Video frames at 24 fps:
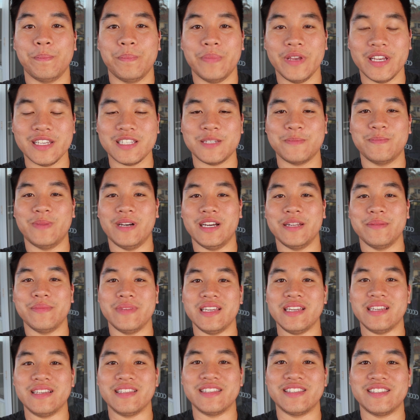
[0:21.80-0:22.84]
Best Banh
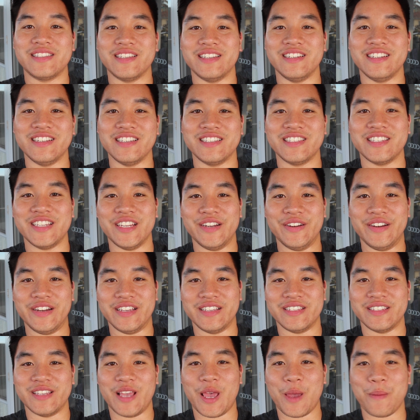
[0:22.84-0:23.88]
Mi in Sydney
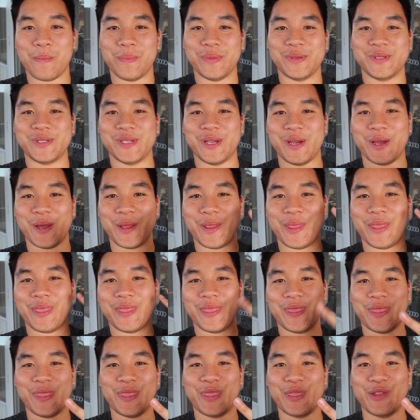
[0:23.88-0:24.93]
series, episode
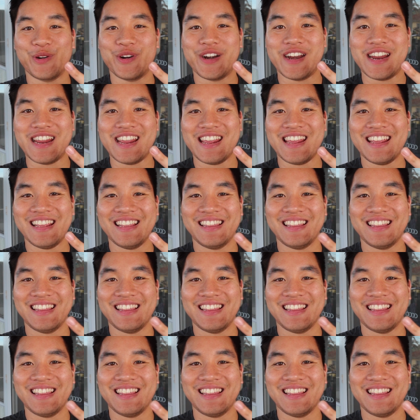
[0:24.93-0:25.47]
3.